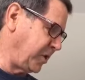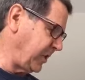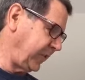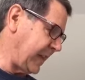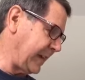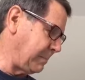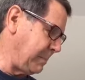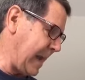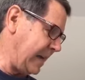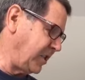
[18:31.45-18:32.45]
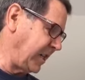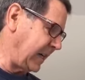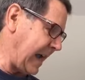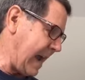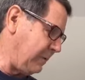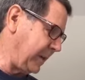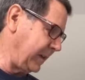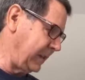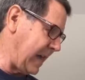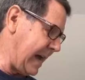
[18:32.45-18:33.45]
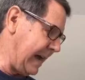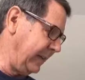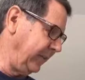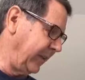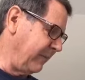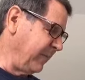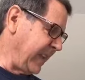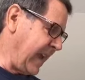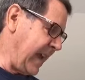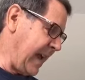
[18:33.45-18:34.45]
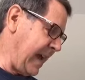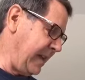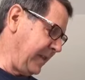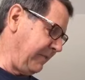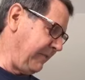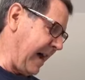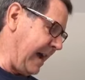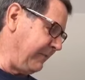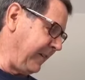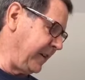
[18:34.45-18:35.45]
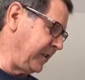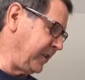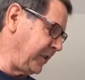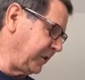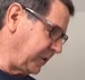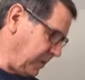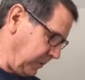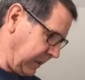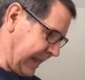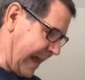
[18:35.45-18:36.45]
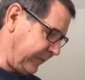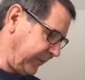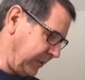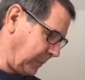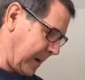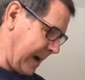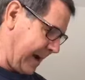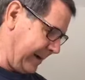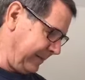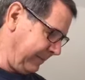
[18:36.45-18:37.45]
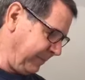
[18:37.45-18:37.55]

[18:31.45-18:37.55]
Just like magic, out it glides at the 500-year-old classic ride.